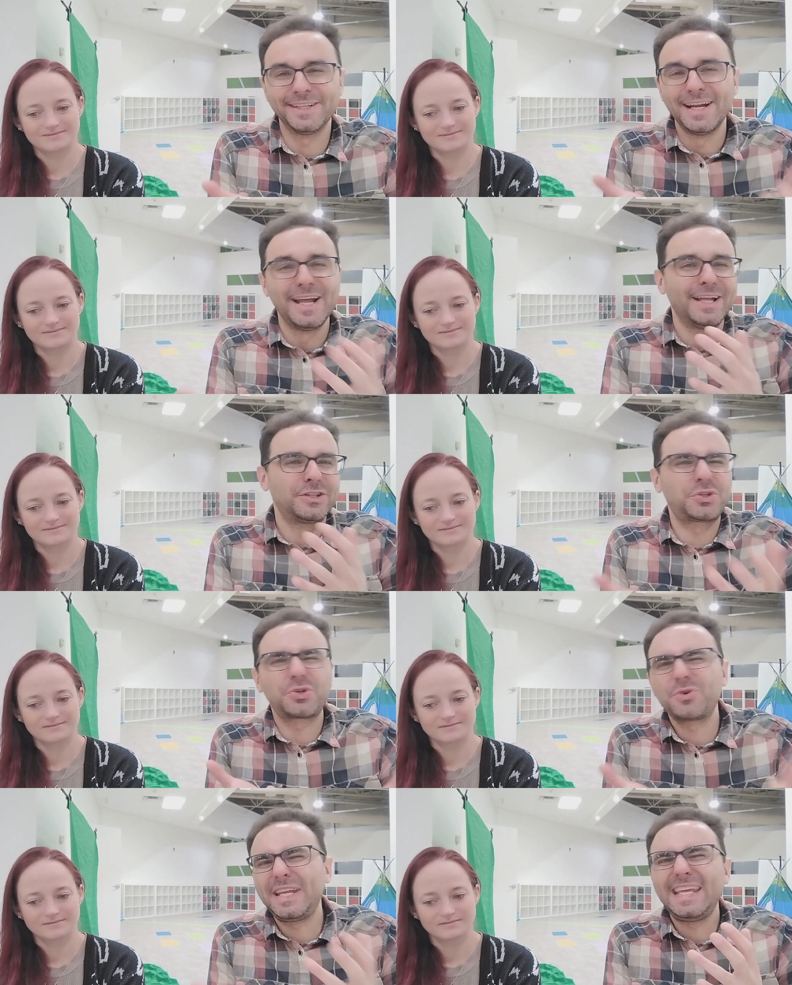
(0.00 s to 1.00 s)

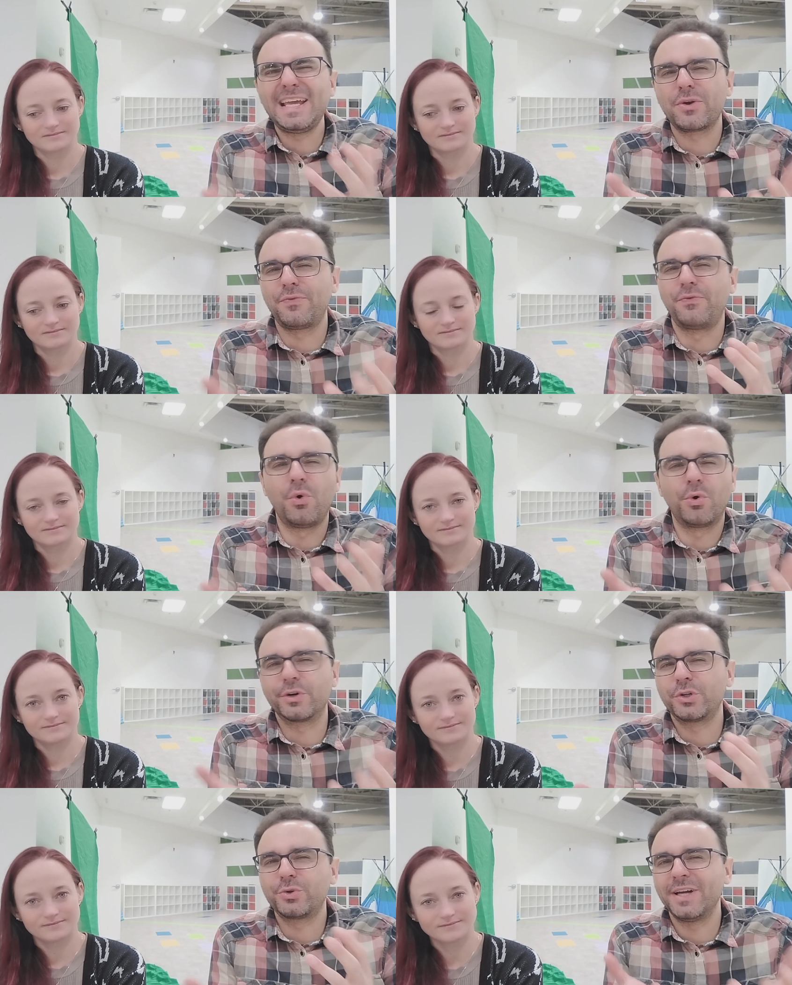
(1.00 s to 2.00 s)
Speaker 1: three out of four
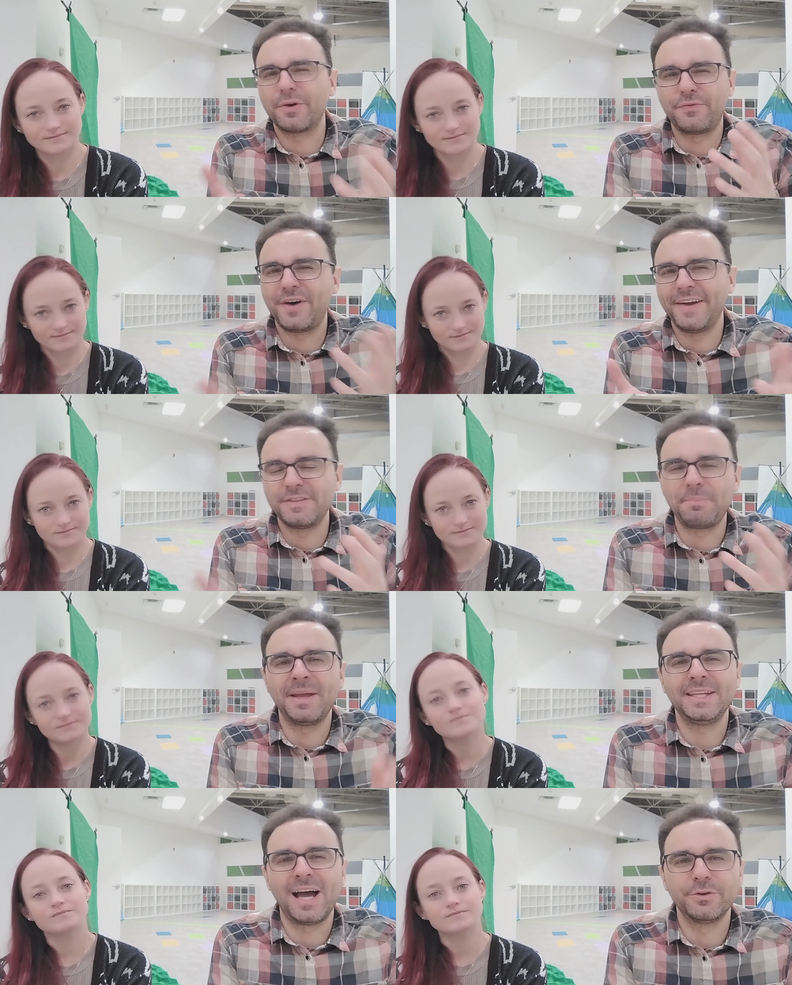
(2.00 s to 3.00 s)
or three out of five,
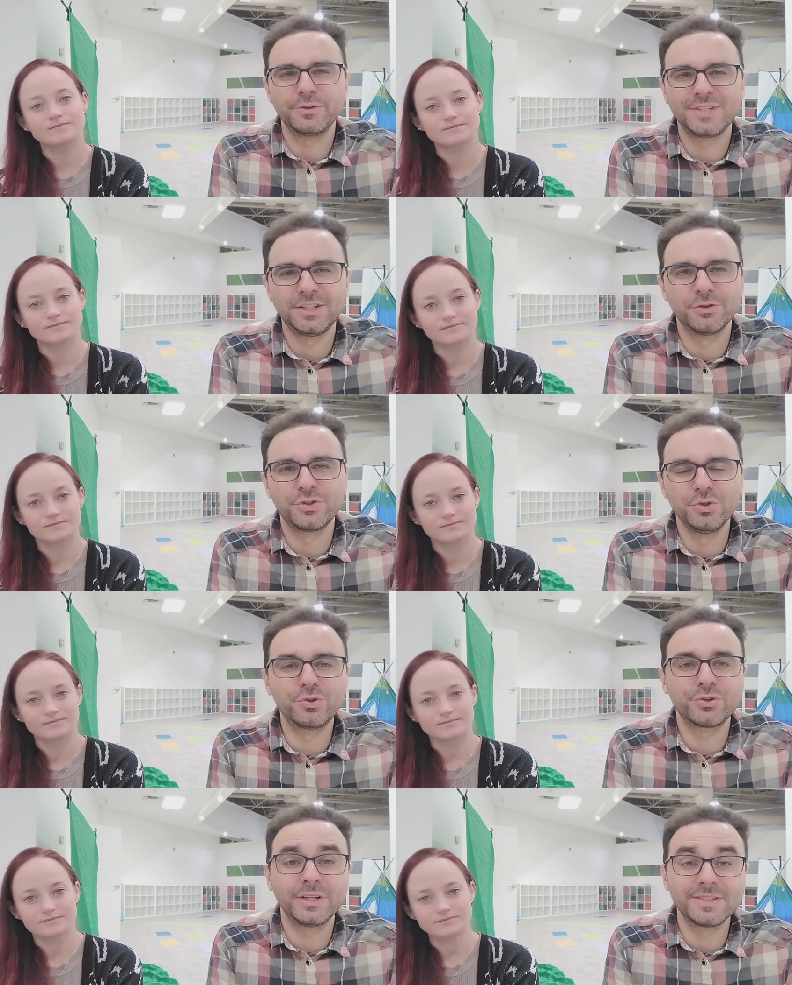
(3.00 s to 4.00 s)
depending how you see those
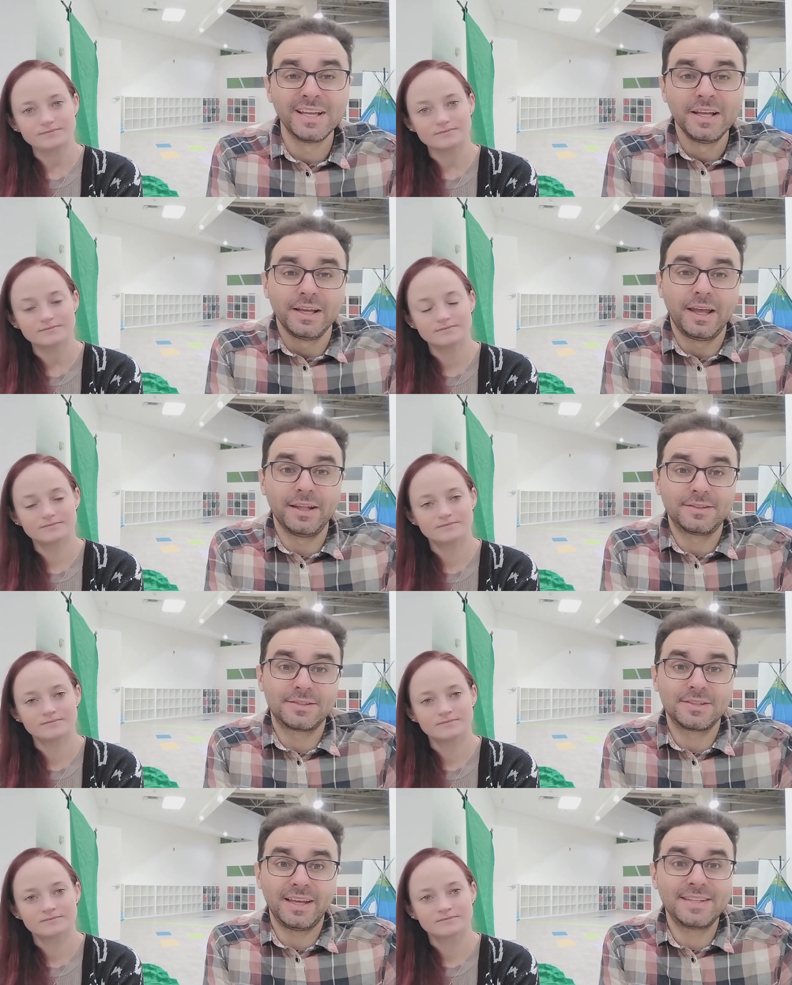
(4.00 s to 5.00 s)
nutrients,
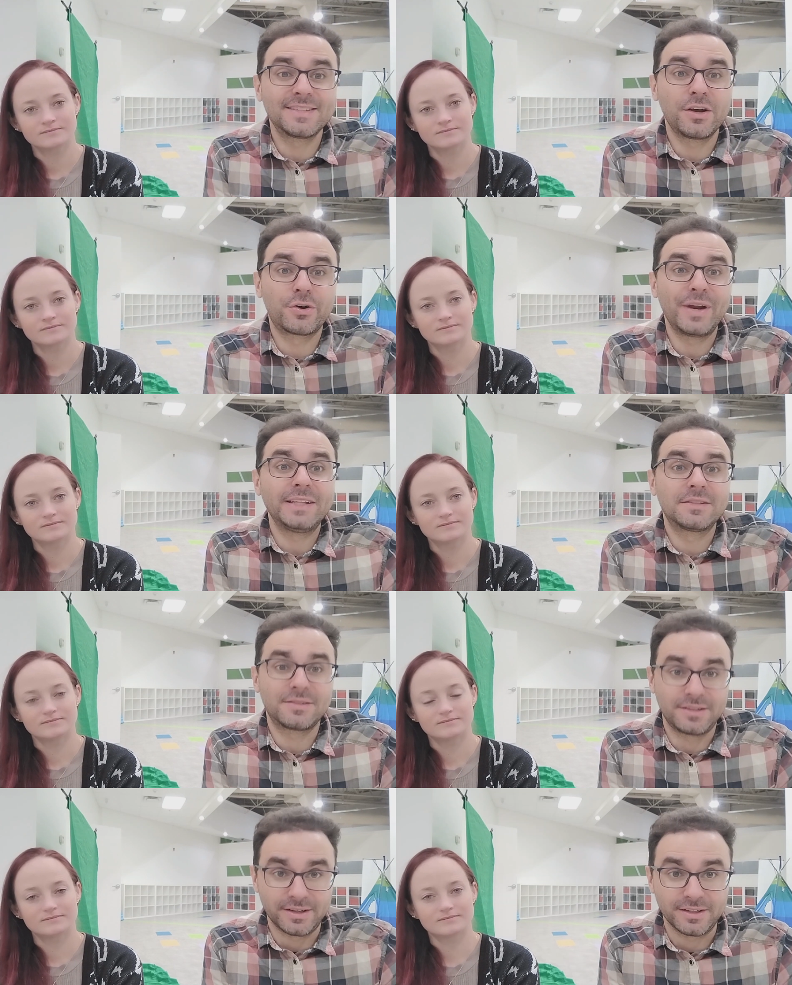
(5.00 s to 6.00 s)
it's, it's a great
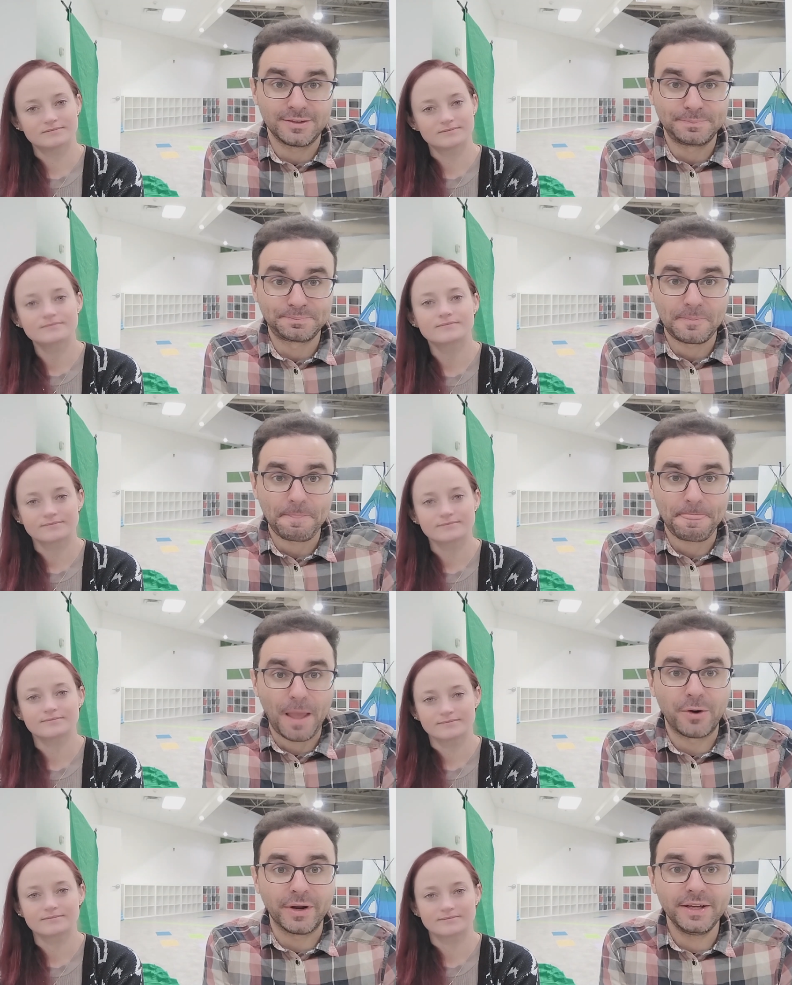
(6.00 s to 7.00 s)
start,
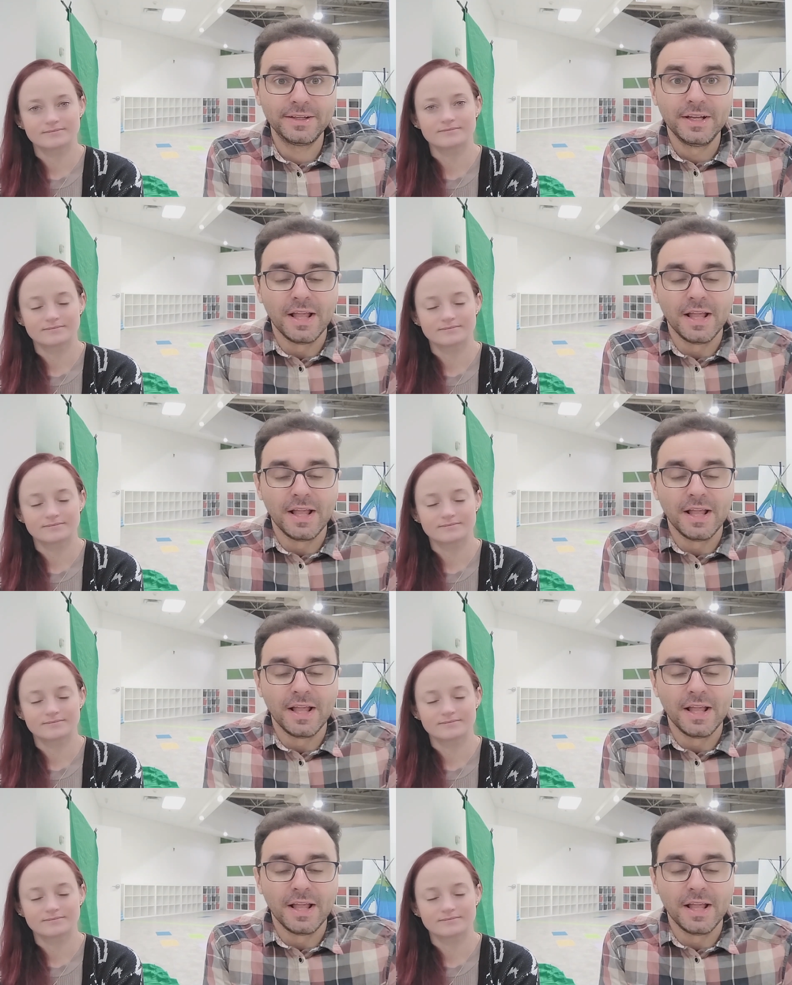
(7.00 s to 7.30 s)
all right?